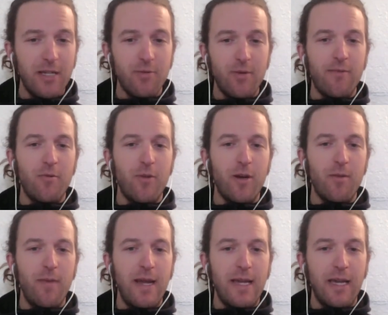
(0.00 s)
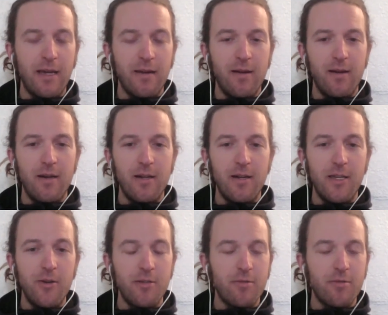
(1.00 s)
whenever we're making uh,
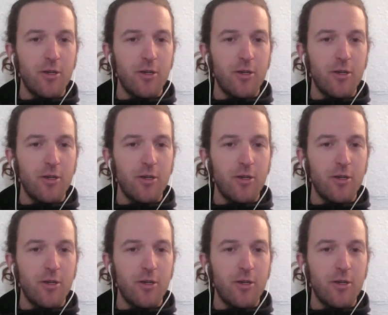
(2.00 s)
use of